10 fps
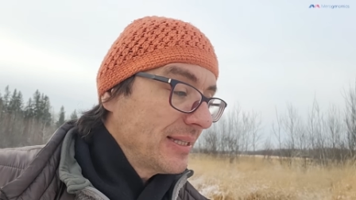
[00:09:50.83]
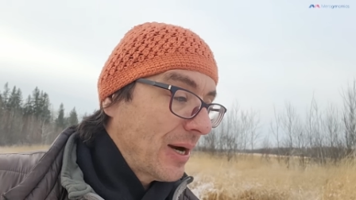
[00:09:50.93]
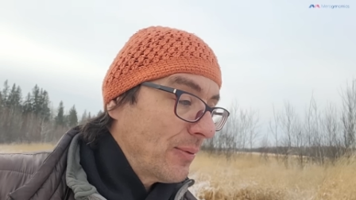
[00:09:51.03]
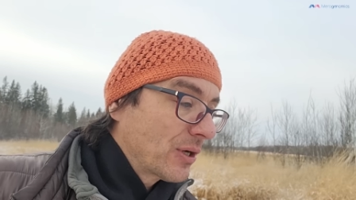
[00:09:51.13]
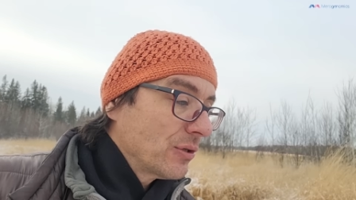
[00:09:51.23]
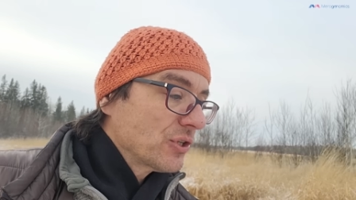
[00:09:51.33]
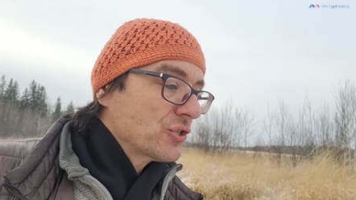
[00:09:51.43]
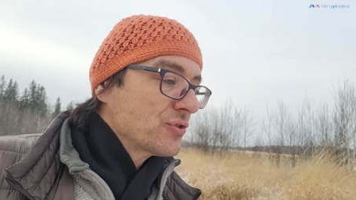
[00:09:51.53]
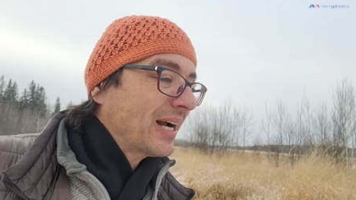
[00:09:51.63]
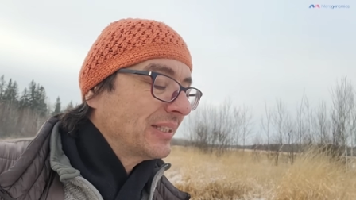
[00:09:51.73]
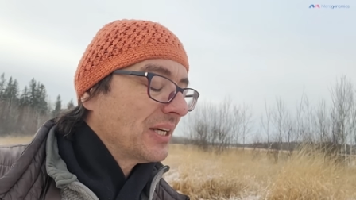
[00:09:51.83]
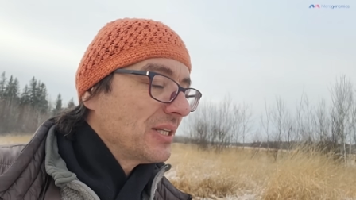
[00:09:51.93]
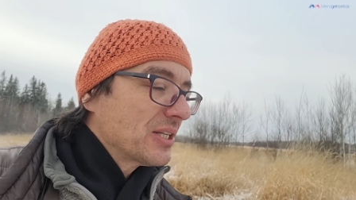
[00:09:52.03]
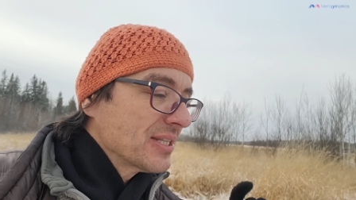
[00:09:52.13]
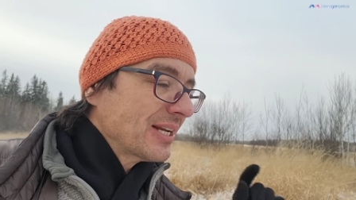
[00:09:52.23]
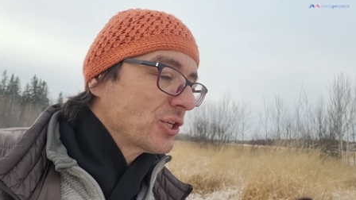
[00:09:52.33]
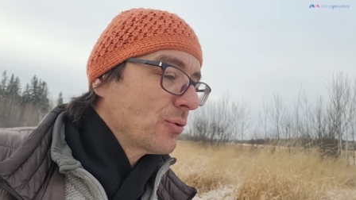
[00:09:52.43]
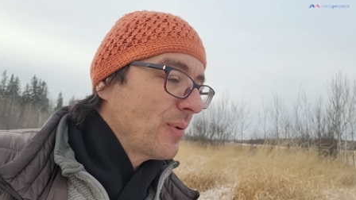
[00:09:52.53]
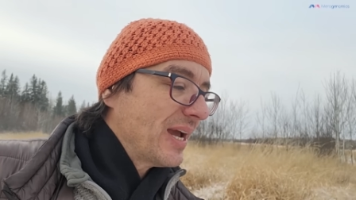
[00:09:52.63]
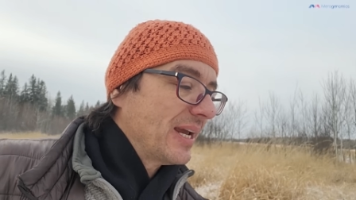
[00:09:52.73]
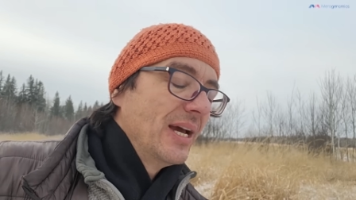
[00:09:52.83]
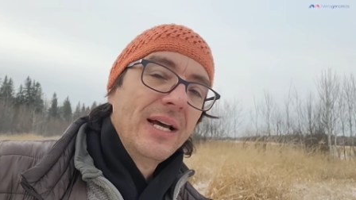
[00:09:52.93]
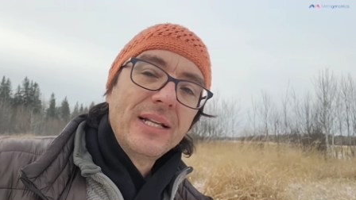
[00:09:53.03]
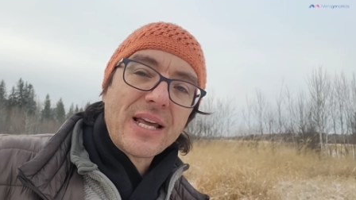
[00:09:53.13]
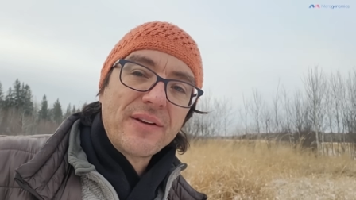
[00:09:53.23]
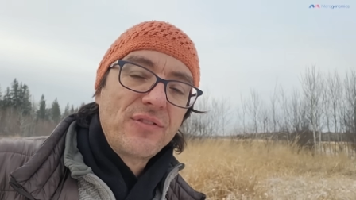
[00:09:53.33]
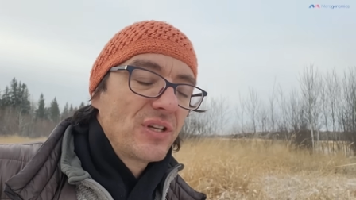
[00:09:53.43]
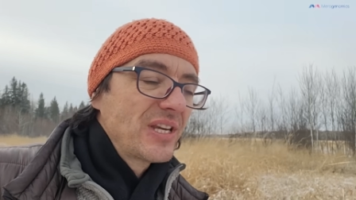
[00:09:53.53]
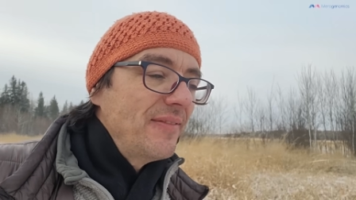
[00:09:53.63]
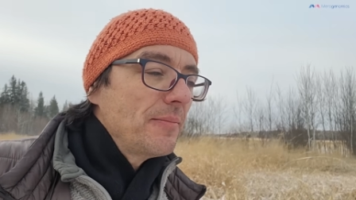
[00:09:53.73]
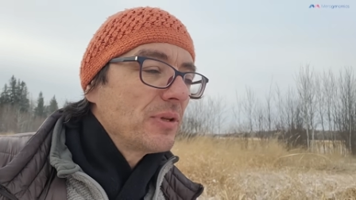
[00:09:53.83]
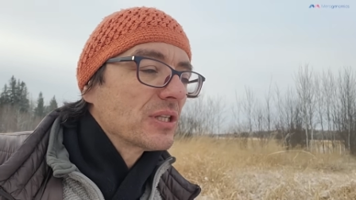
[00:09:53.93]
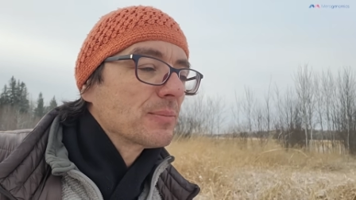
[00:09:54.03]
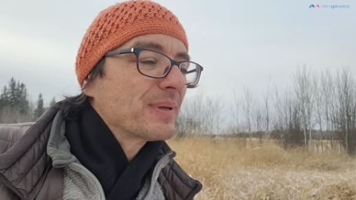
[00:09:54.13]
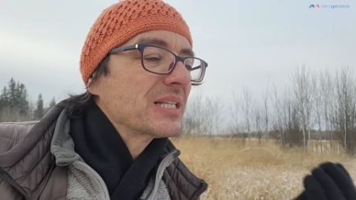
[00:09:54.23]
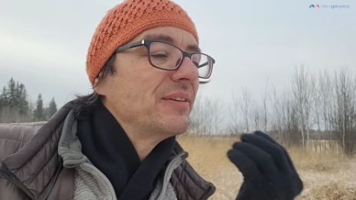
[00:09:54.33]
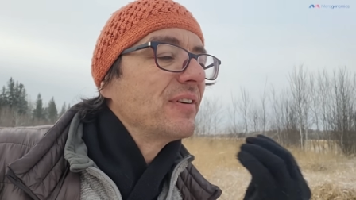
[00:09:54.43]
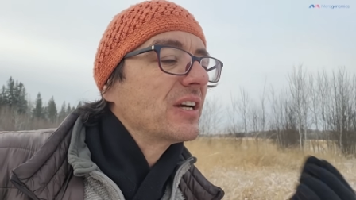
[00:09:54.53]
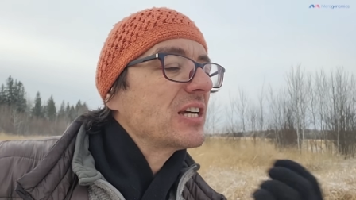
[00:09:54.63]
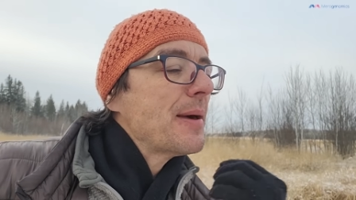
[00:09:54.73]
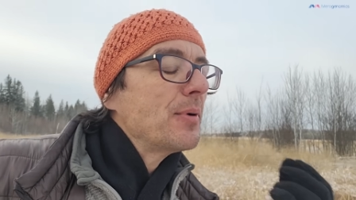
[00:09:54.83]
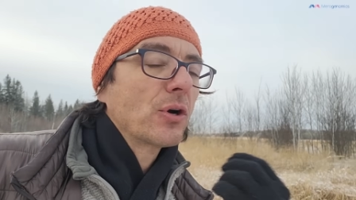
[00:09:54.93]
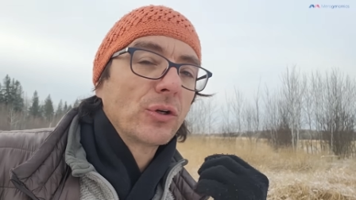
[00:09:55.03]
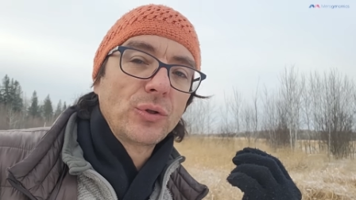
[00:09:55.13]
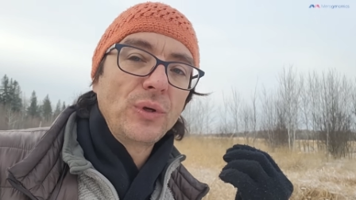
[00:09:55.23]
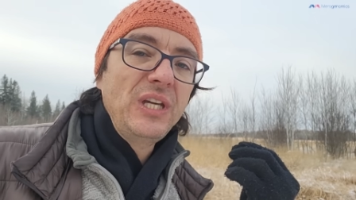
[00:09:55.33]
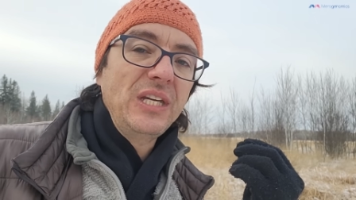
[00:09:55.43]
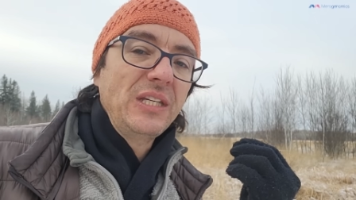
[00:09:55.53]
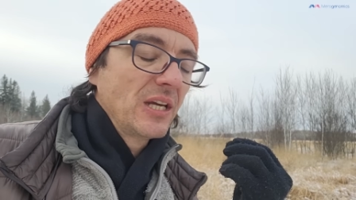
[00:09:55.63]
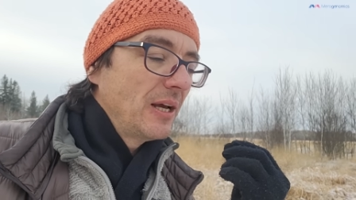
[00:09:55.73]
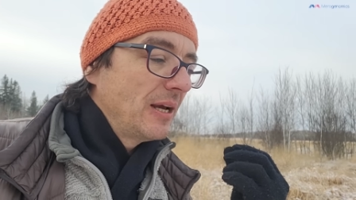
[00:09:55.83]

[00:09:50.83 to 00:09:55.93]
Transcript: that were constructed in such a way that if you gave him this specific chemical to eat,